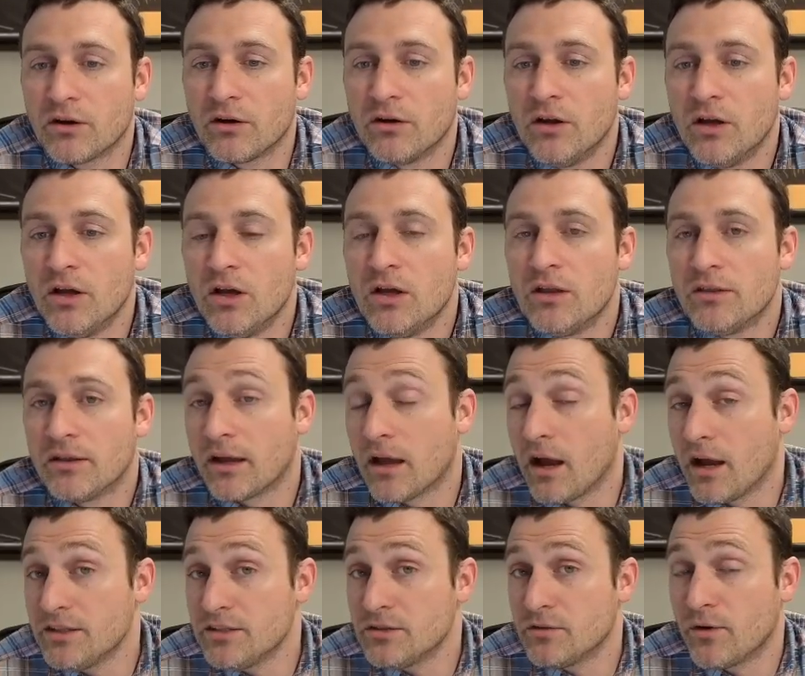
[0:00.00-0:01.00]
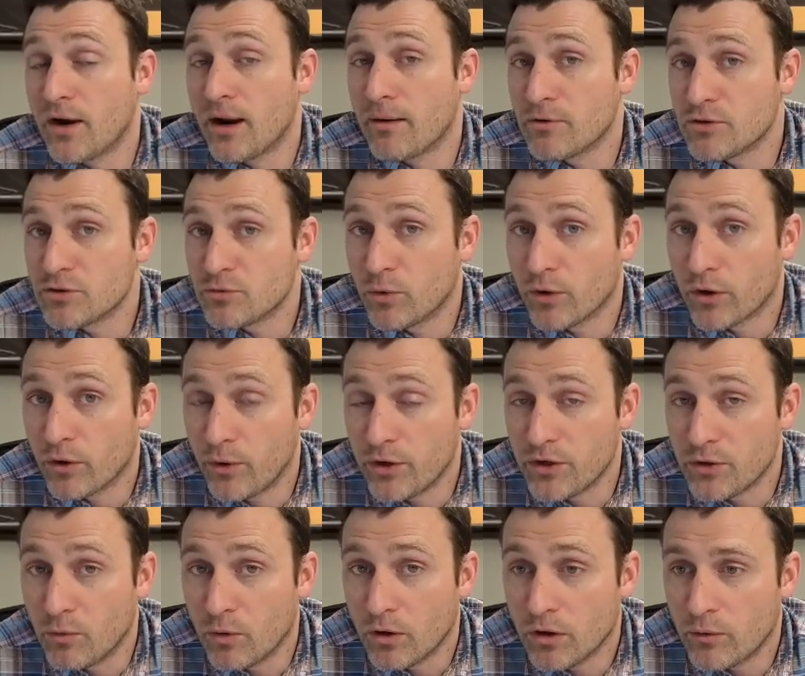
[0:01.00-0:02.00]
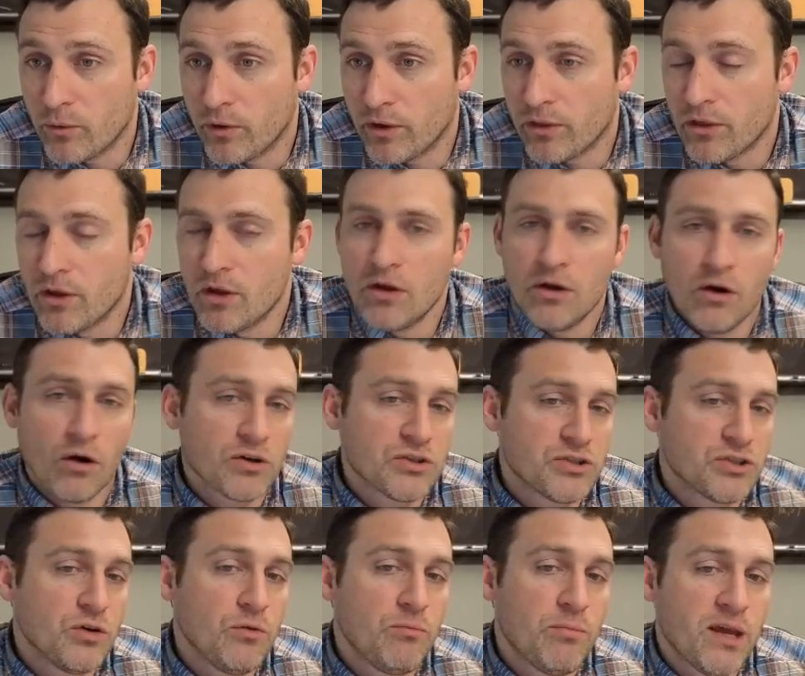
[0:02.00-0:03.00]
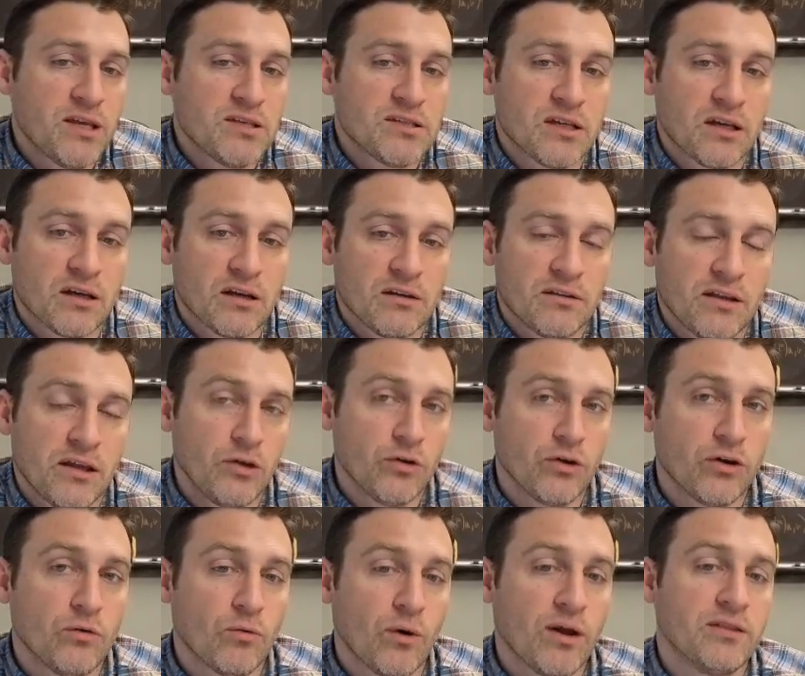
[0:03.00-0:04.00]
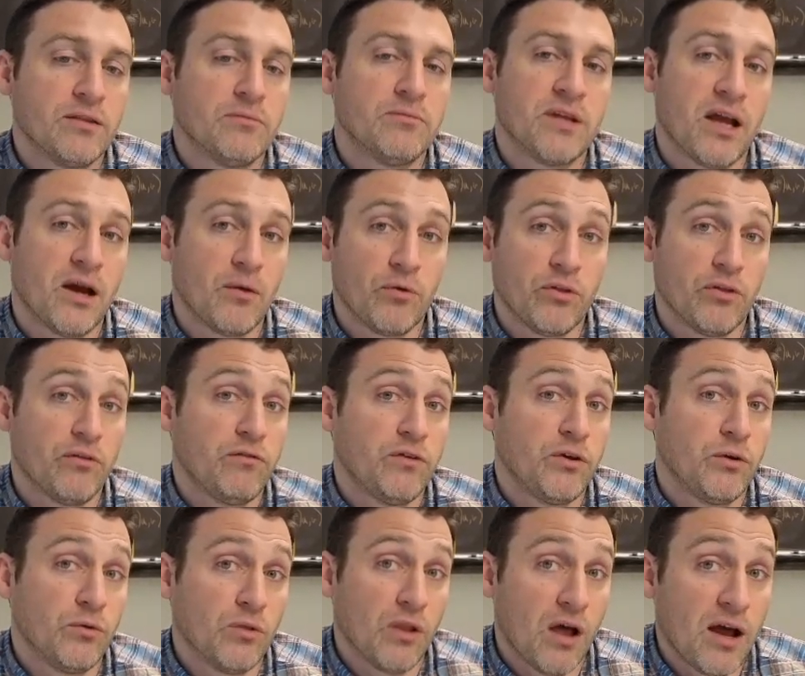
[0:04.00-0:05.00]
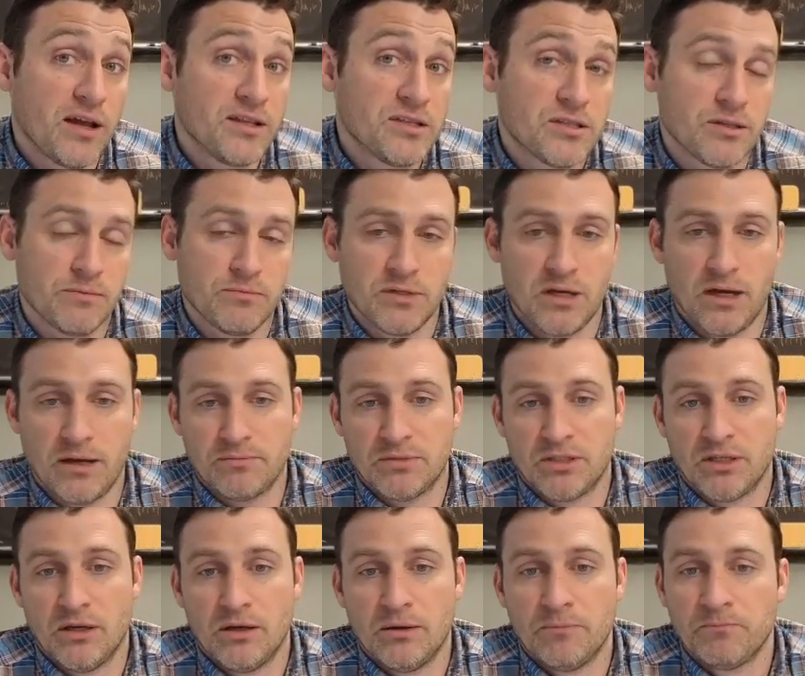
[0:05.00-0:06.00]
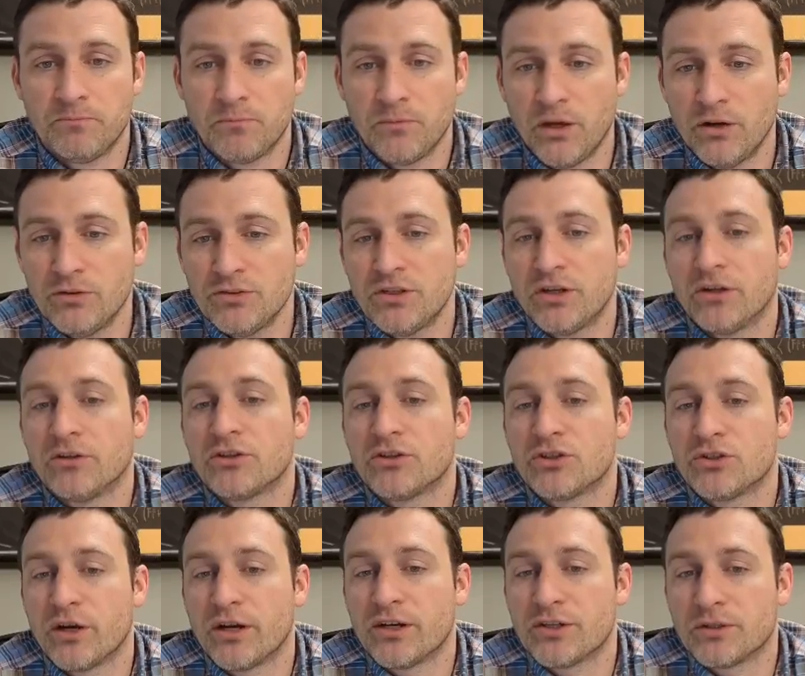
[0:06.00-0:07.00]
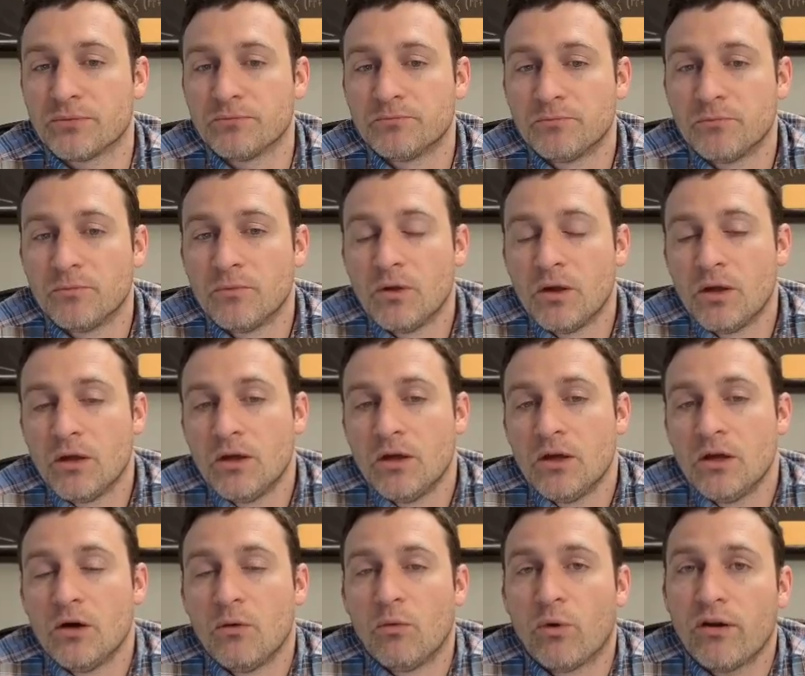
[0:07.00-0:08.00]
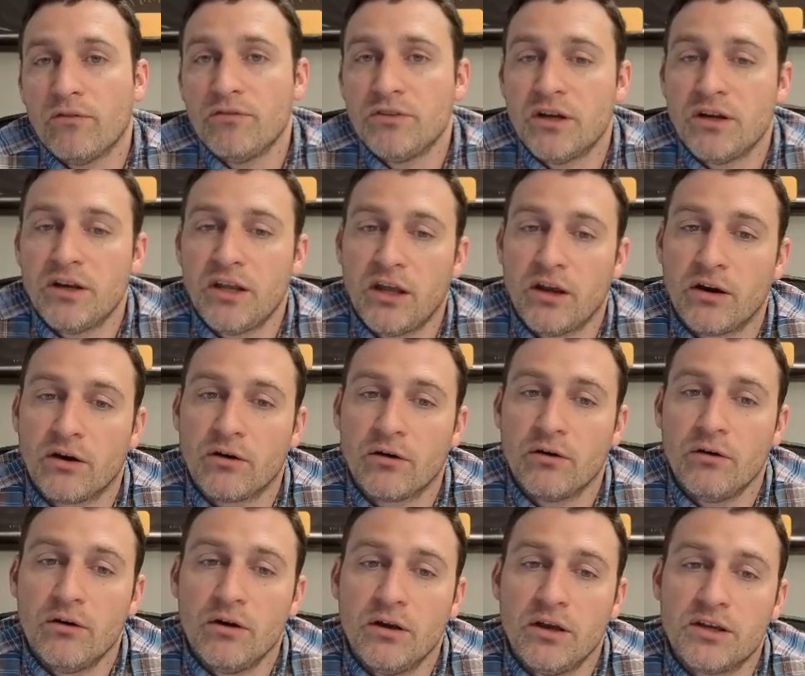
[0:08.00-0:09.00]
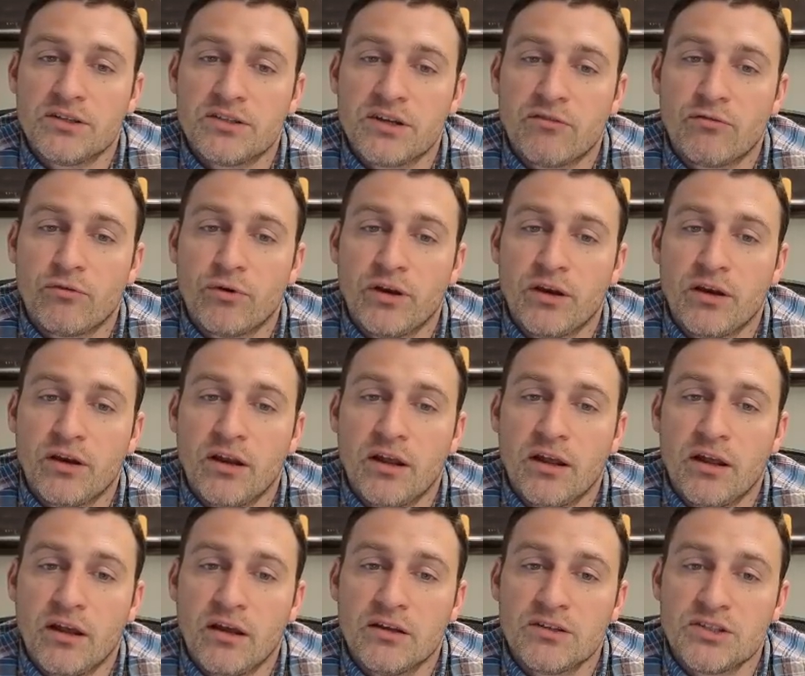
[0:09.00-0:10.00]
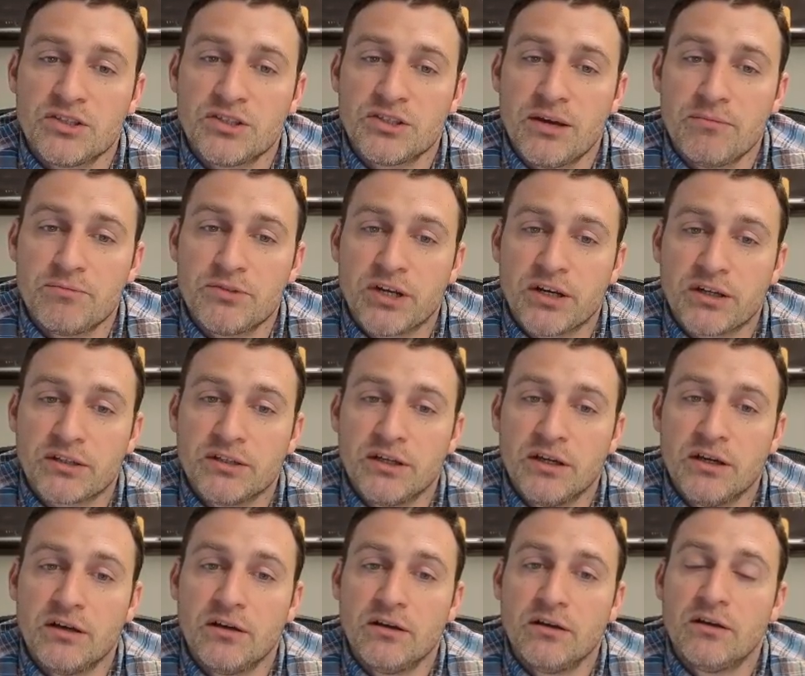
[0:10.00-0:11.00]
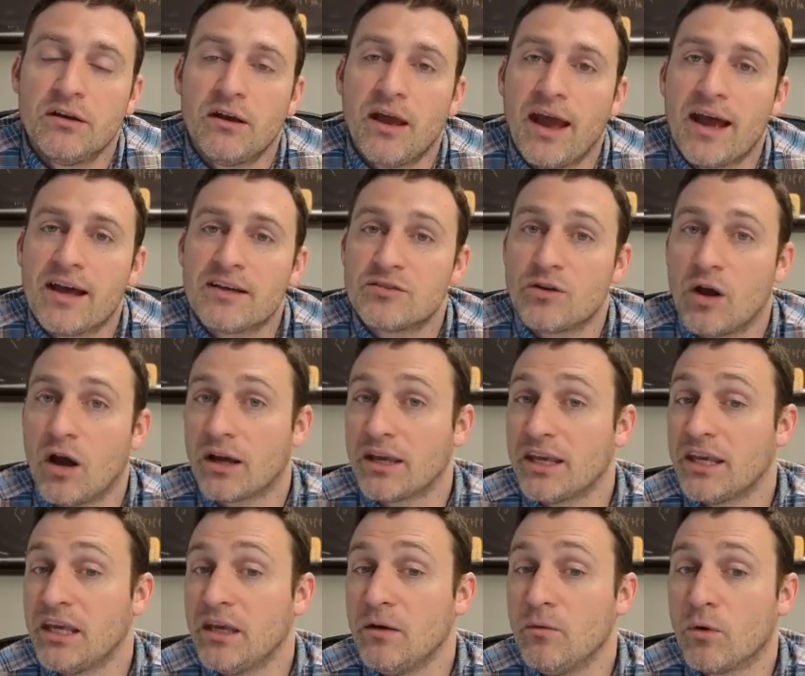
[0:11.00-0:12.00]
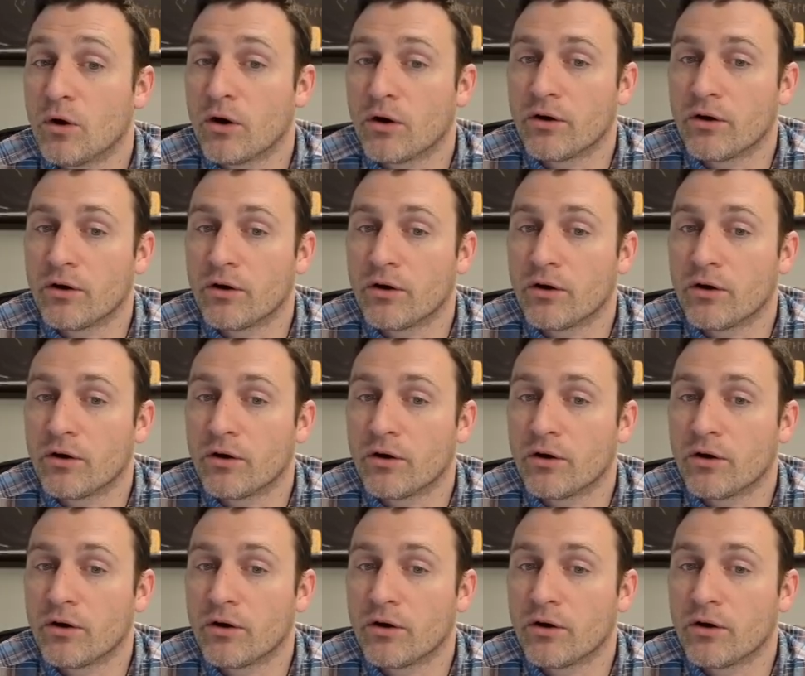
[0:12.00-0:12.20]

The kinds of grammars we're going to work with are so basic that you can write them down with a few lines sometimes. Here's an illustration. What I've done here is I've written subject as a key word,